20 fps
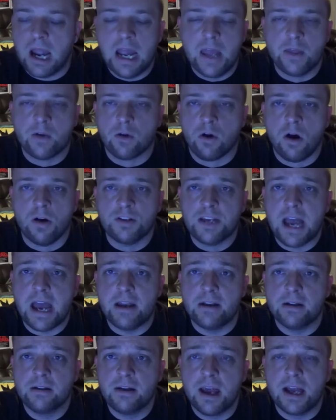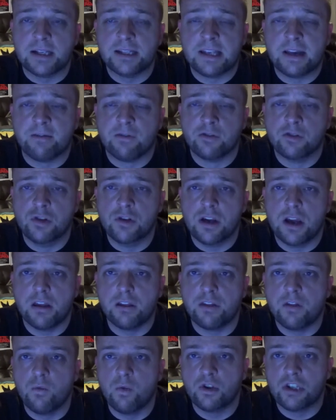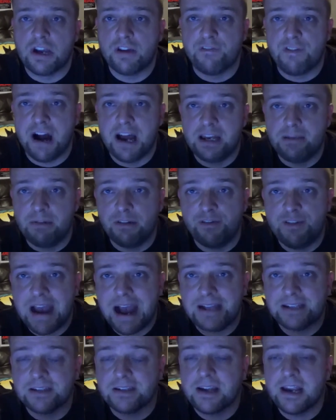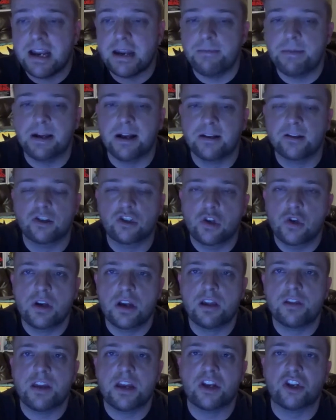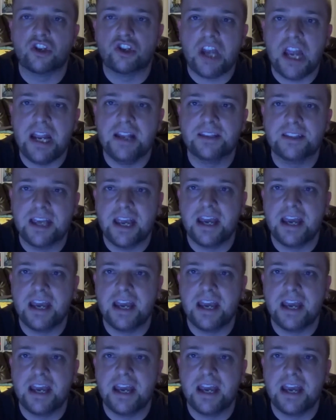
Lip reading: And they're all dead, except for Judith, which I find to be fascinating because Judith is Shane's